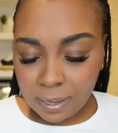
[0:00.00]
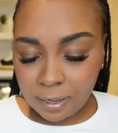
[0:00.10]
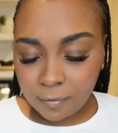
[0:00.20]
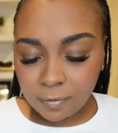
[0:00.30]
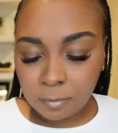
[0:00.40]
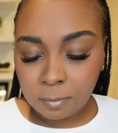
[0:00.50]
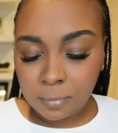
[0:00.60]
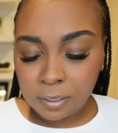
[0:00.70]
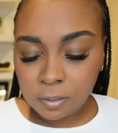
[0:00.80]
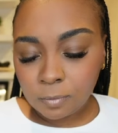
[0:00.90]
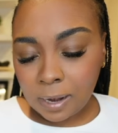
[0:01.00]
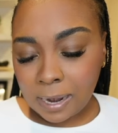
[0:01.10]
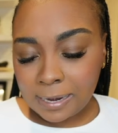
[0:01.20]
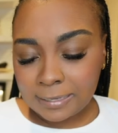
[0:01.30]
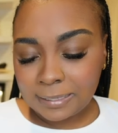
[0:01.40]
have the
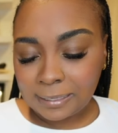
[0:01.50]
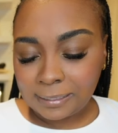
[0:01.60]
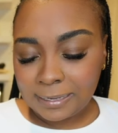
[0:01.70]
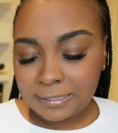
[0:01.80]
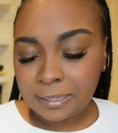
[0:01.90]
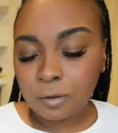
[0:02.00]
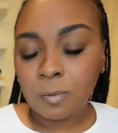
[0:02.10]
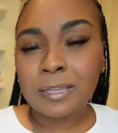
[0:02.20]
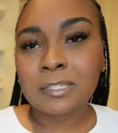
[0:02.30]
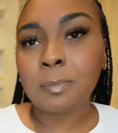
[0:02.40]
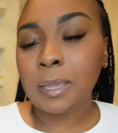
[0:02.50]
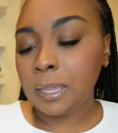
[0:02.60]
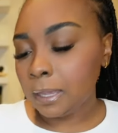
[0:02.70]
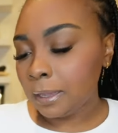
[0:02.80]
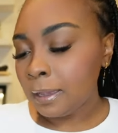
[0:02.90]
mid-rise elastic
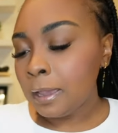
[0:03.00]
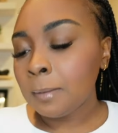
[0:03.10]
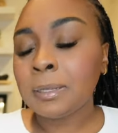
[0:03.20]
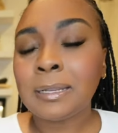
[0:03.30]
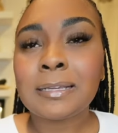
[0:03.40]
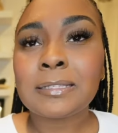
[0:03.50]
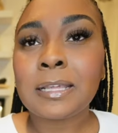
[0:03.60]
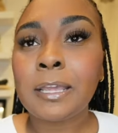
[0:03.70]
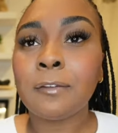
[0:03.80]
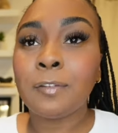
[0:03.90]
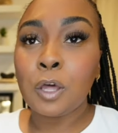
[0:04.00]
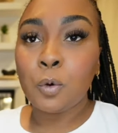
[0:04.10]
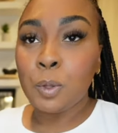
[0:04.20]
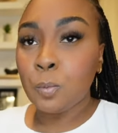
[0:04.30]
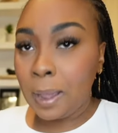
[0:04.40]
waistband palazzo
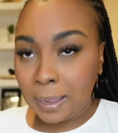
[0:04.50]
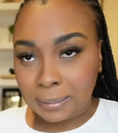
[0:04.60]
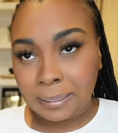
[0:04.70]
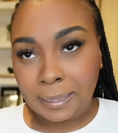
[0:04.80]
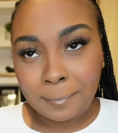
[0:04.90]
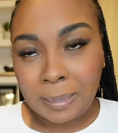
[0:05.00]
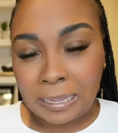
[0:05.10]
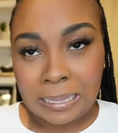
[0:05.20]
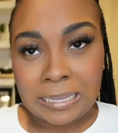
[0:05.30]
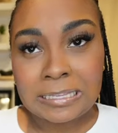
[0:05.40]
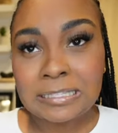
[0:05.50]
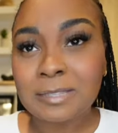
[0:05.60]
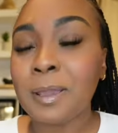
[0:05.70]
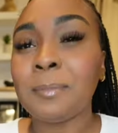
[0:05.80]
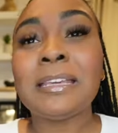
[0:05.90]
flowy wide leg pants.
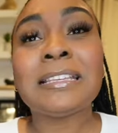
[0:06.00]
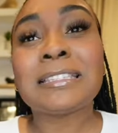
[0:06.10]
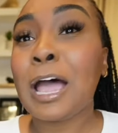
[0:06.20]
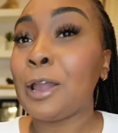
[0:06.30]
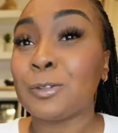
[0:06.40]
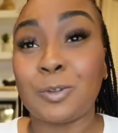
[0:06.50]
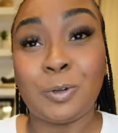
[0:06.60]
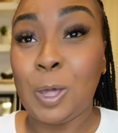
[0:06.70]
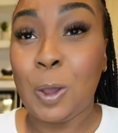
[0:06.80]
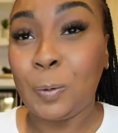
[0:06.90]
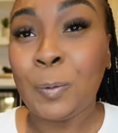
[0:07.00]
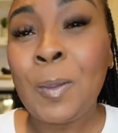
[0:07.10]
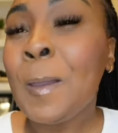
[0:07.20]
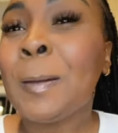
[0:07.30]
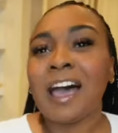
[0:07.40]
Baby, these titles are long.
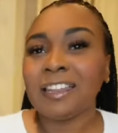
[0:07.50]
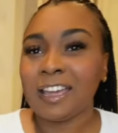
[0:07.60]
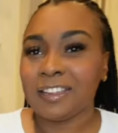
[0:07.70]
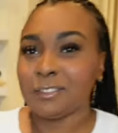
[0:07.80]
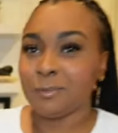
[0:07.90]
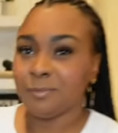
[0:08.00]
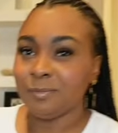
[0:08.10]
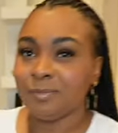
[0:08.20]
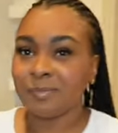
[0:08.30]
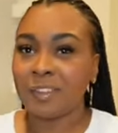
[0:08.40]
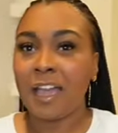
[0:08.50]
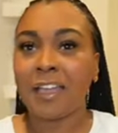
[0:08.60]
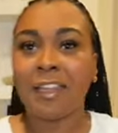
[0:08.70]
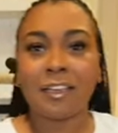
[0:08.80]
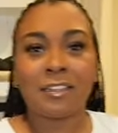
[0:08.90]
I like them. I
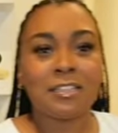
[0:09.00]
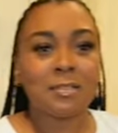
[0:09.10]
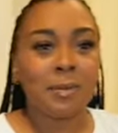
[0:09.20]
like these